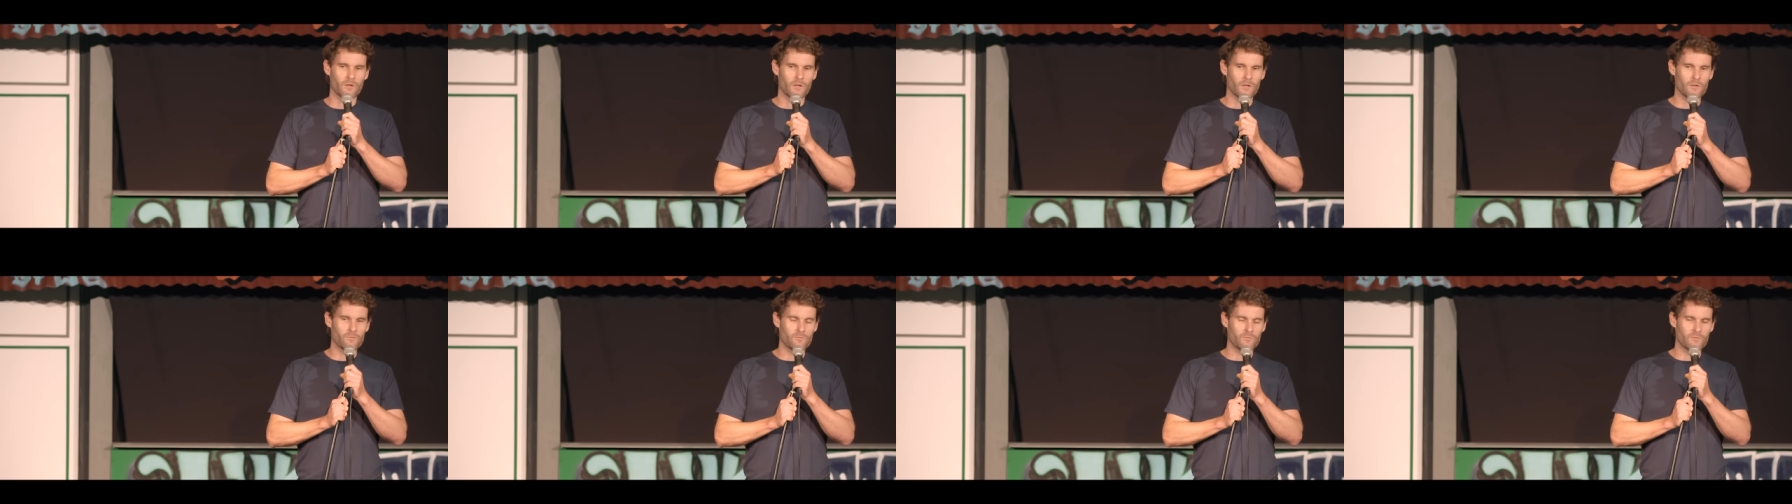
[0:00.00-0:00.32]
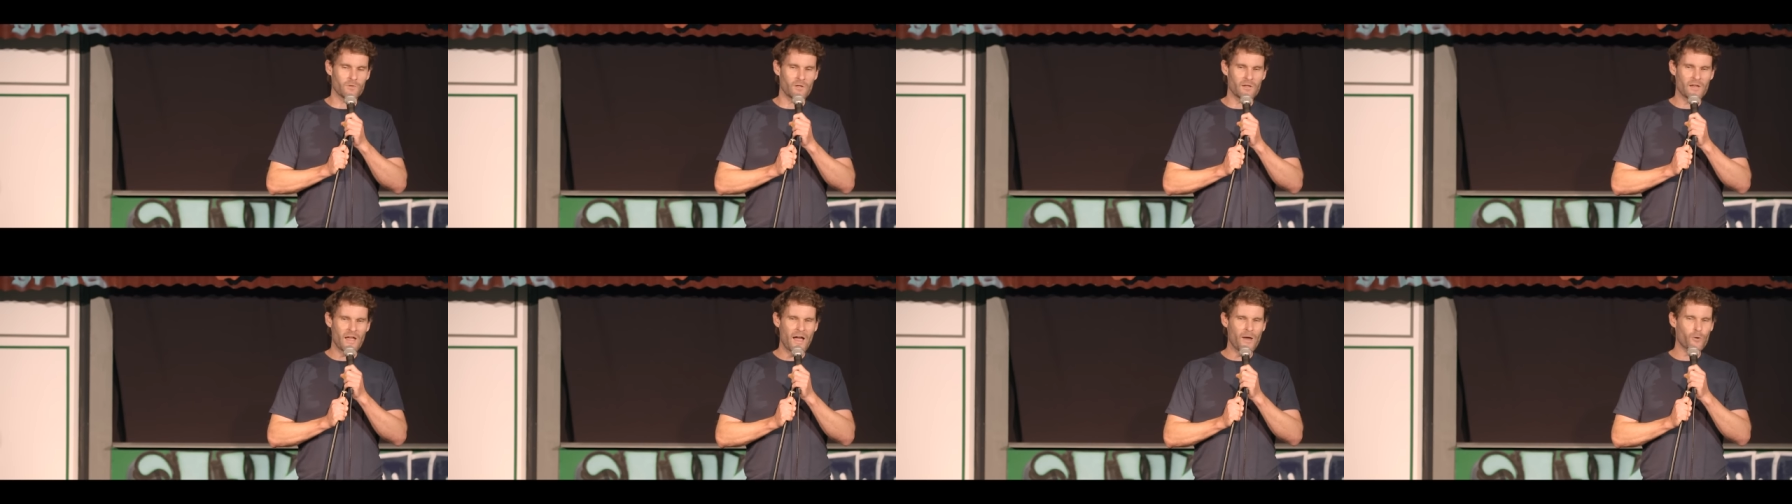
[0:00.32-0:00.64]
he,
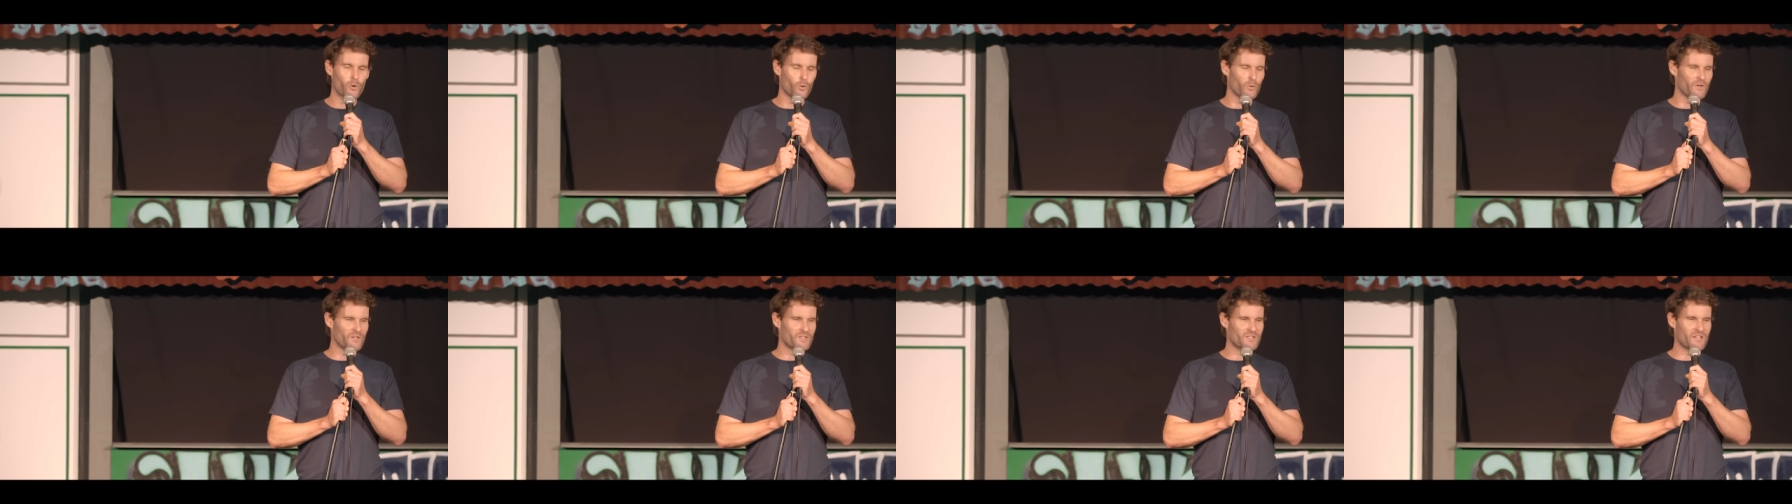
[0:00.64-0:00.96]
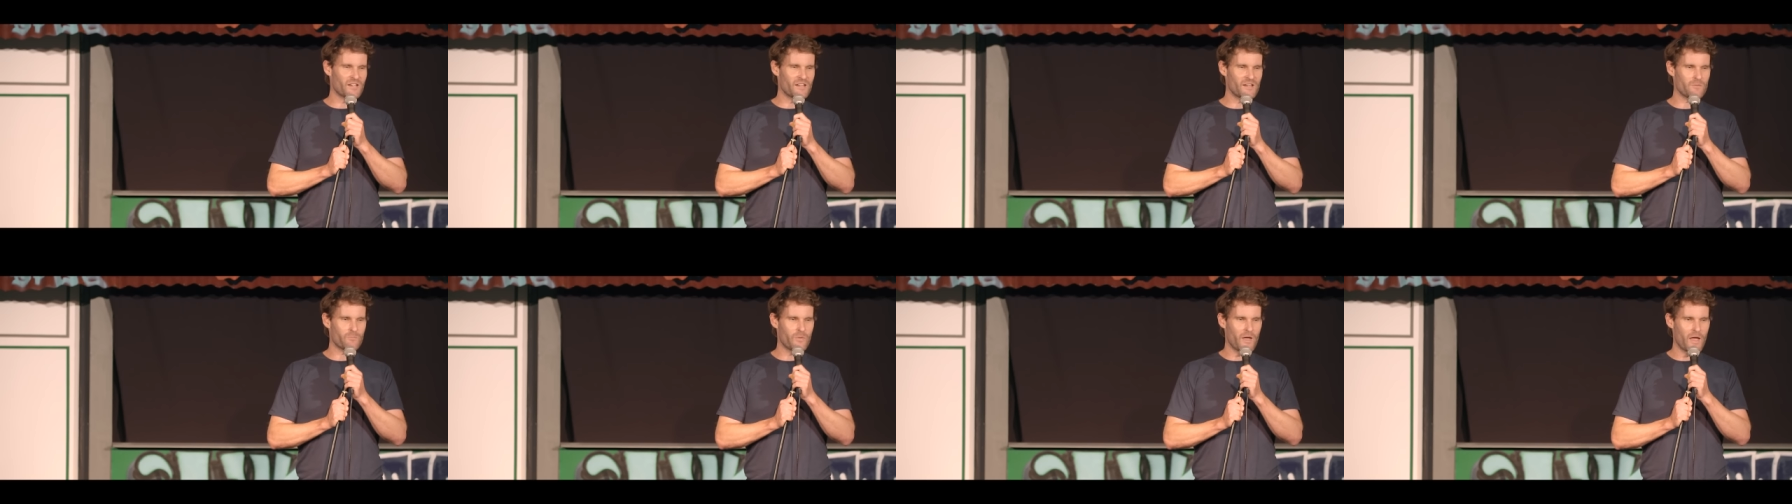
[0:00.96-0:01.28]
he ate all the
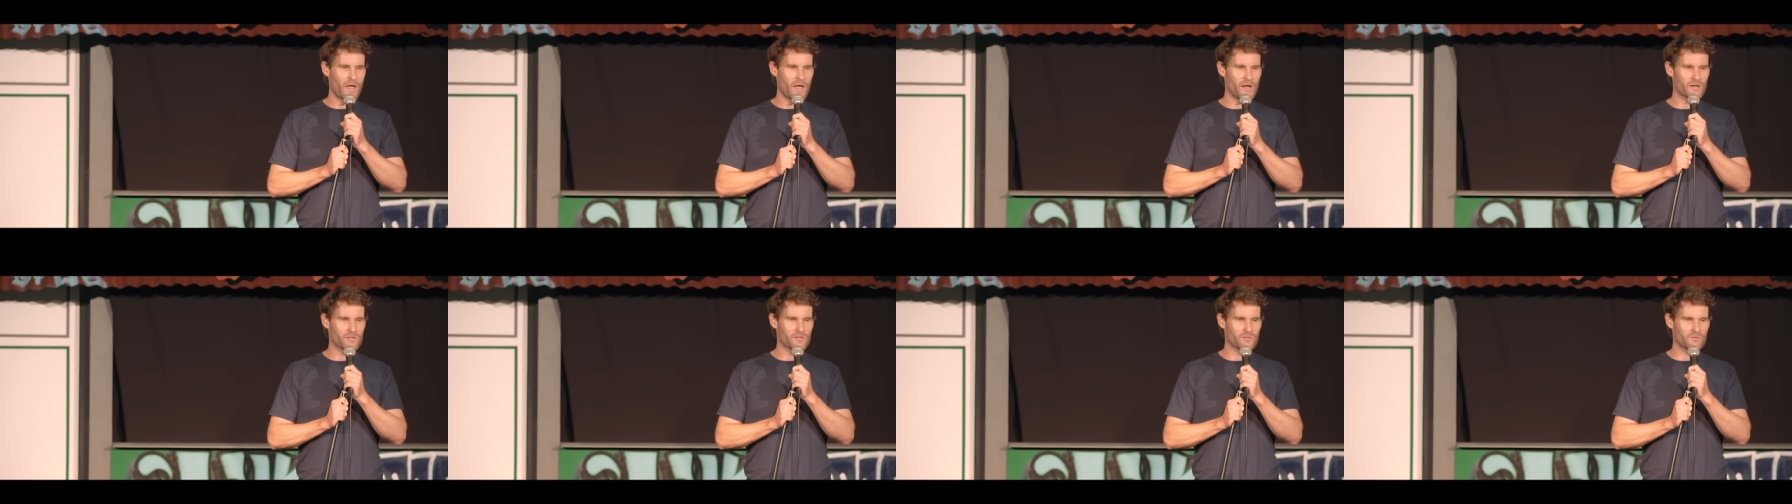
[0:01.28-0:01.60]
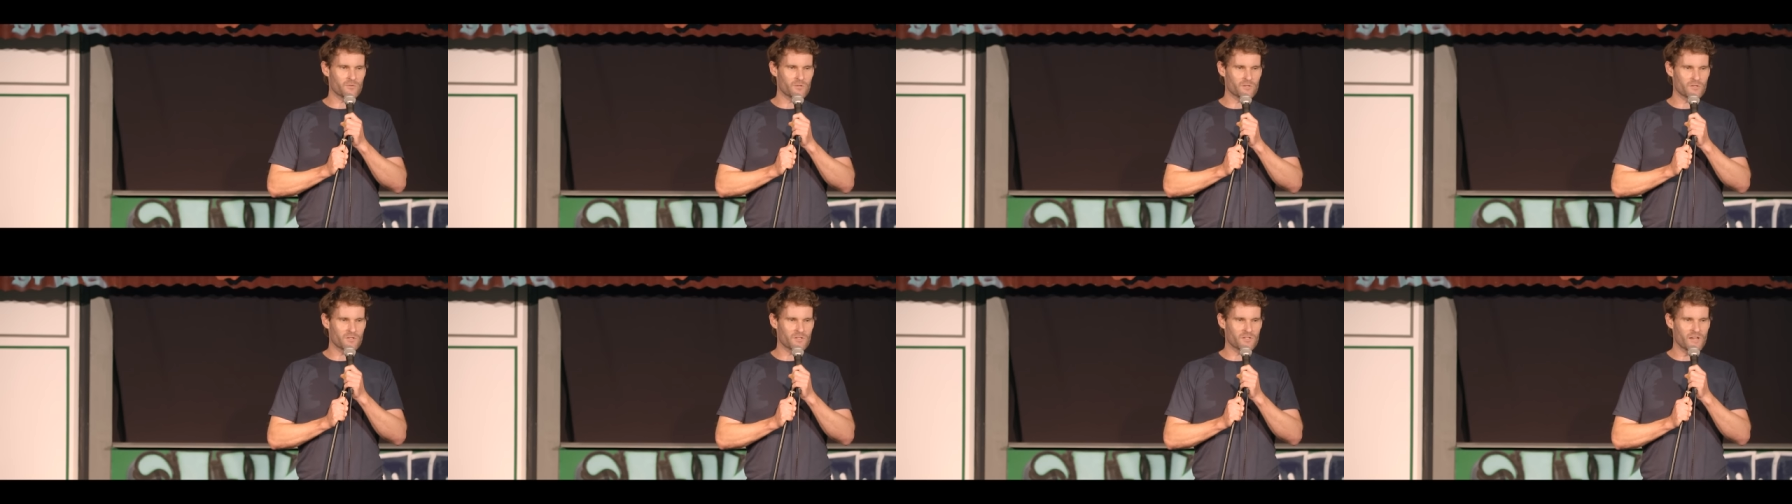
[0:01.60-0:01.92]
tea bags
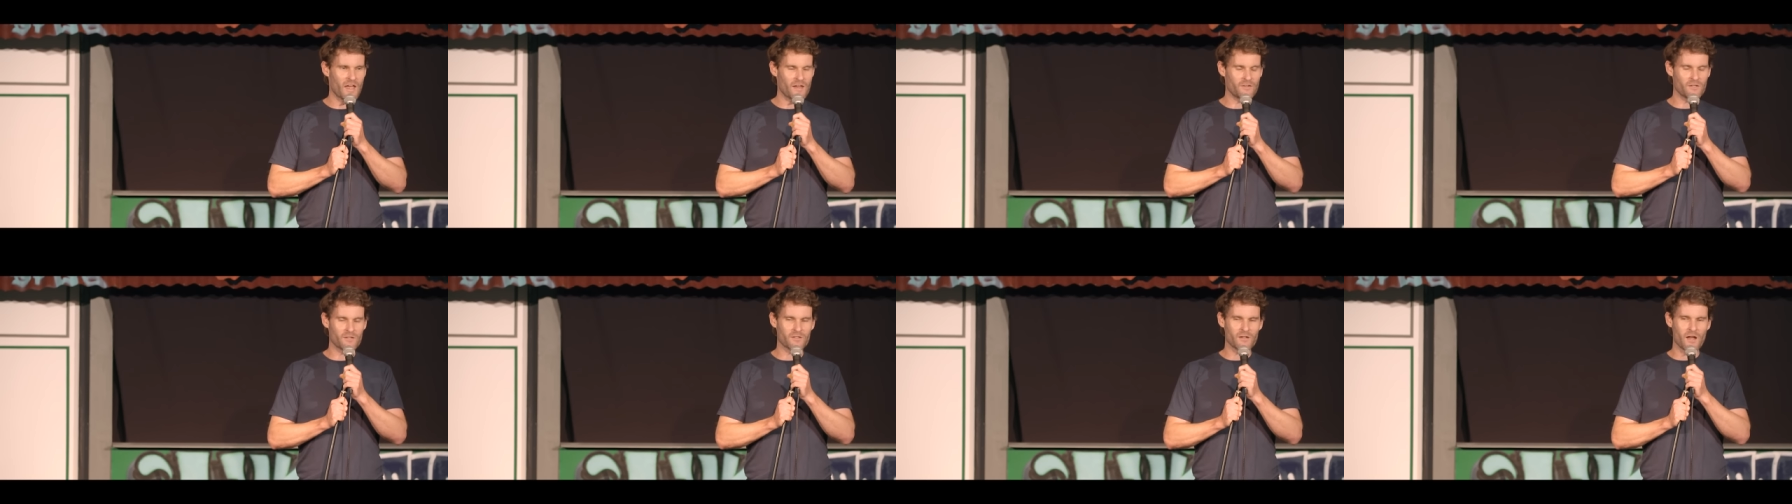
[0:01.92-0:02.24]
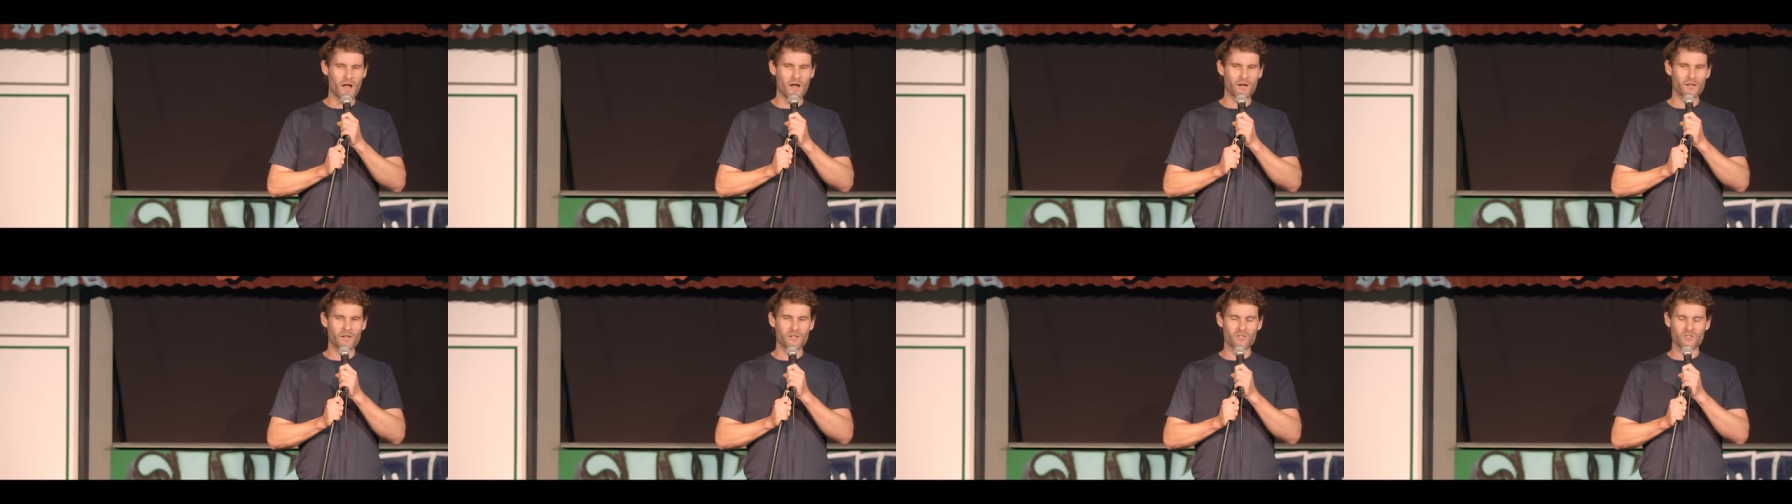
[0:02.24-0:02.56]
and just sat in a
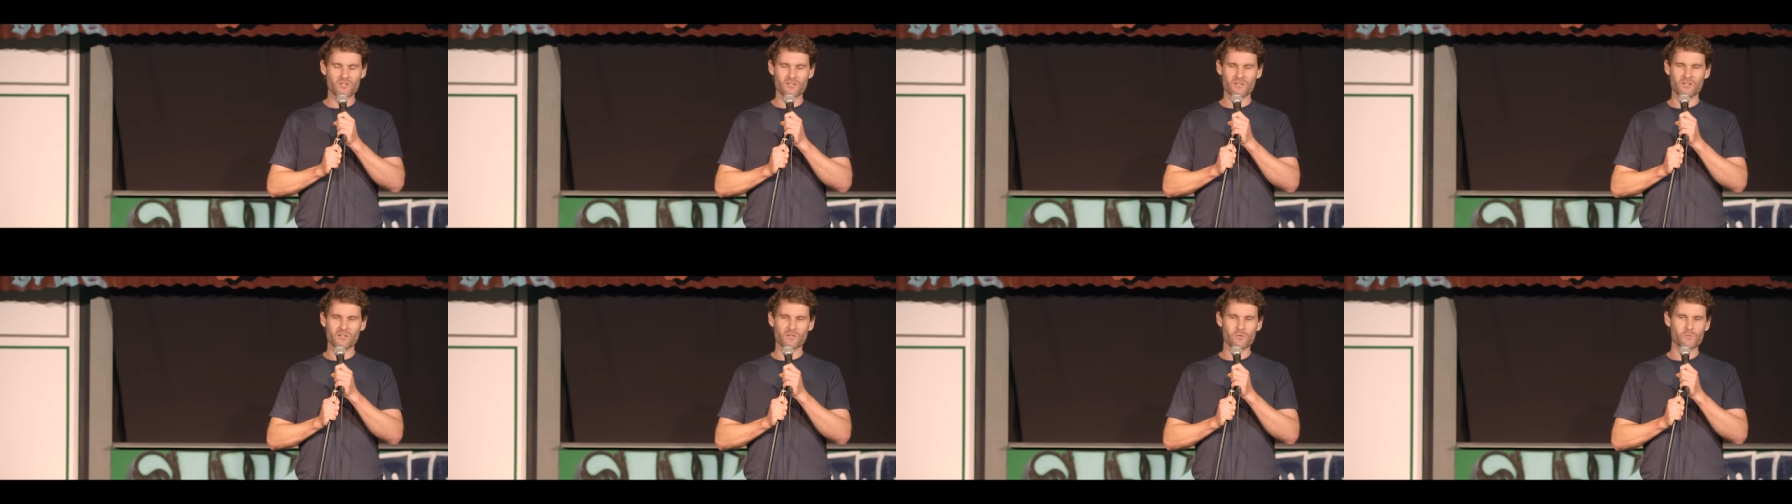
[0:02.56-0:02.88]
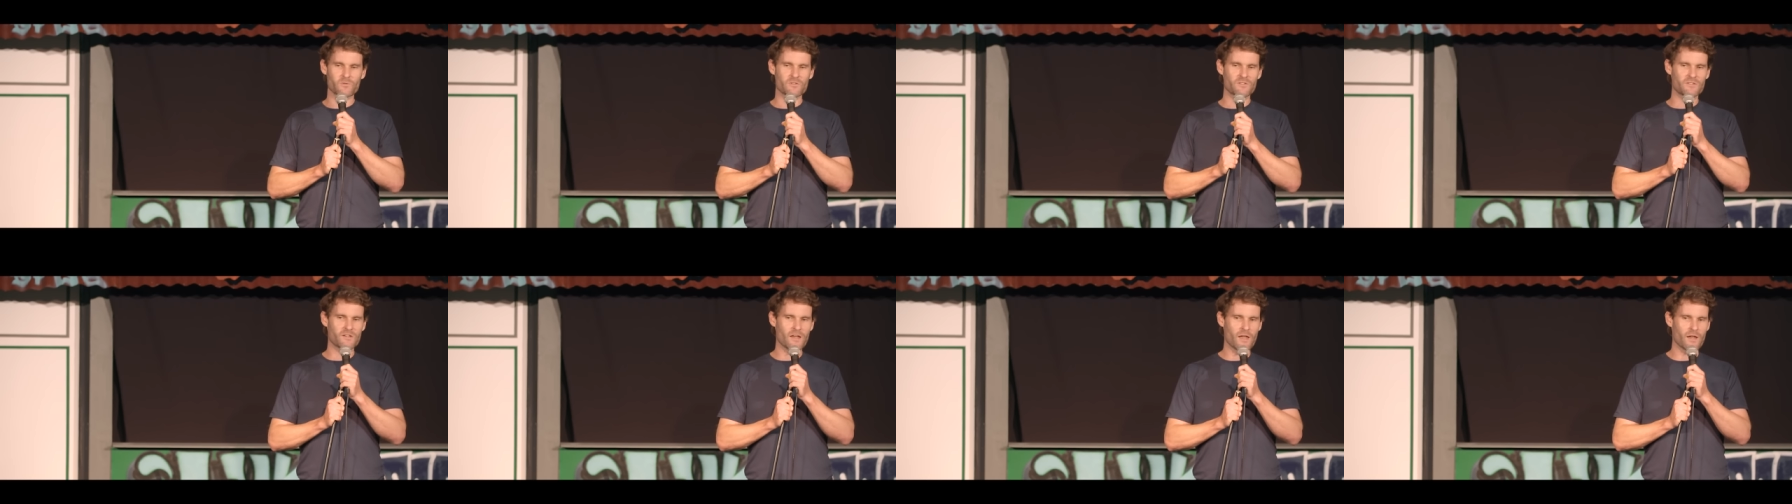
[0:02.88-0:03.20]
dark kitchen till he
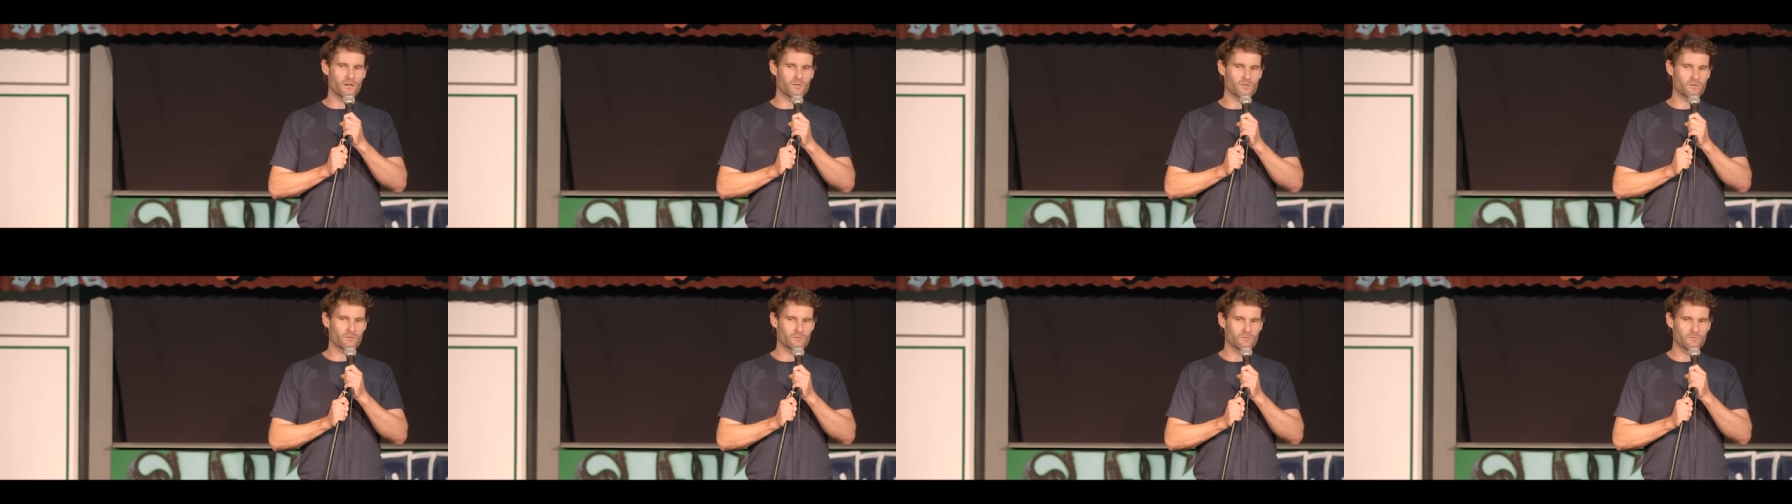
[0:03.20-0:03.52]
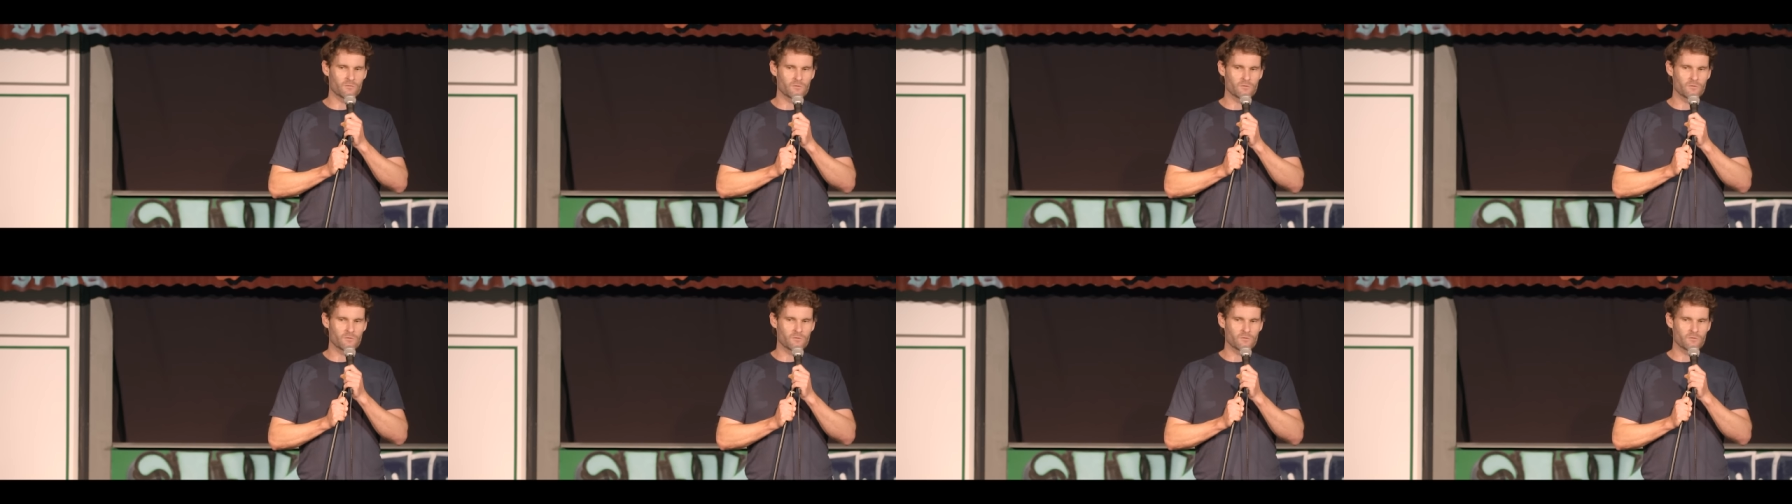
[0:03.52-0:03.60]
was dead.